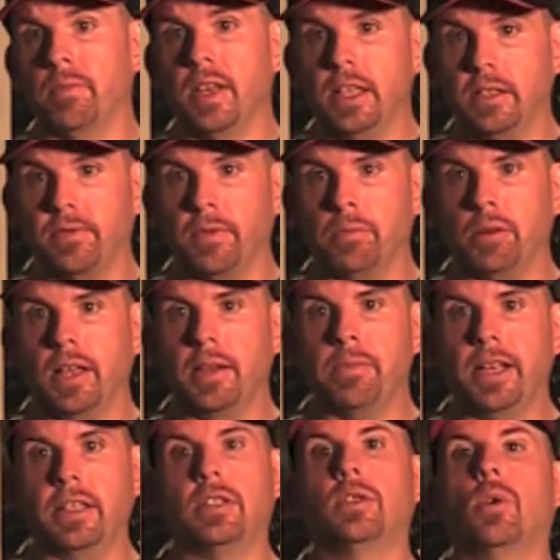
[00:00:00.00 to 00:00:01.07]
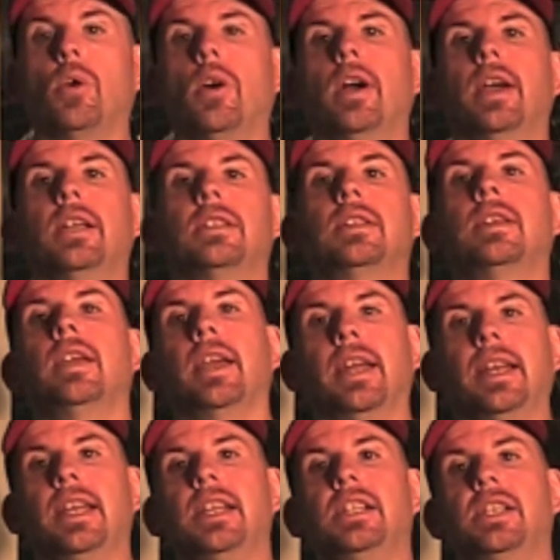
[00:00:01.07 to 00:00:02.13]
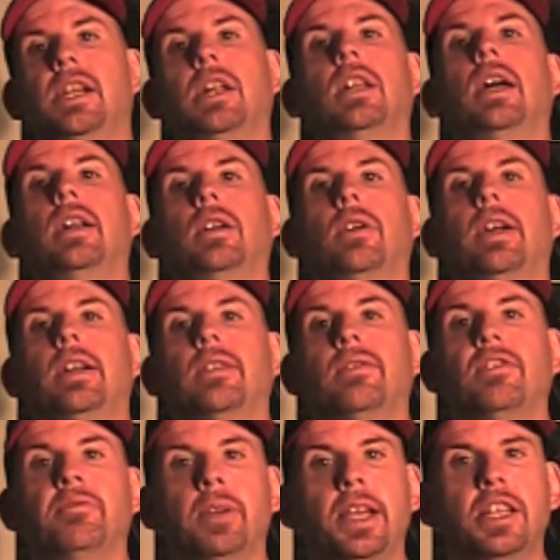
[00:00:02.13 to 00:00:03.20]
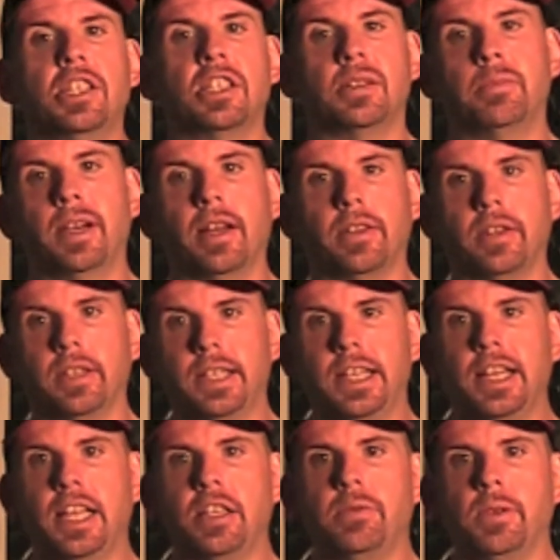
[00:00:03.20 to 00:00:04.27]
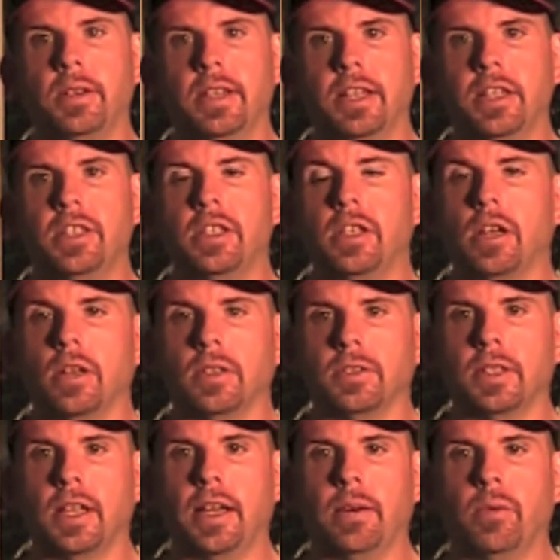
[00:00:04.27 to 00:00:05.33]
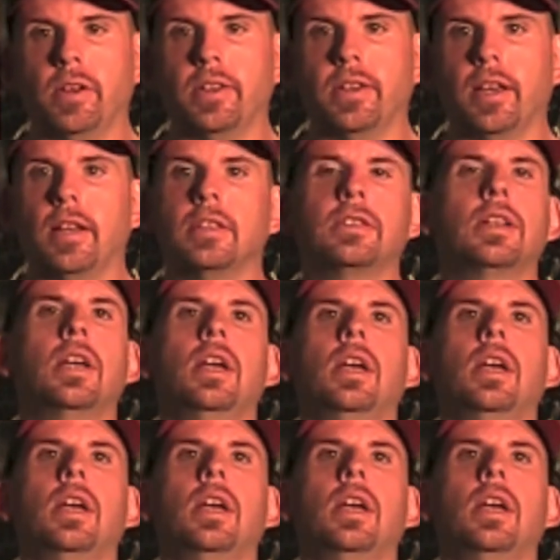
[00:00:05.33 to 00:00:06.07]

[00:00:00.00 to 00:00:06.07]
is from Playmates Toys, and he shared a lot of great information about the Teenage Mutant Ninja Turtles line with us.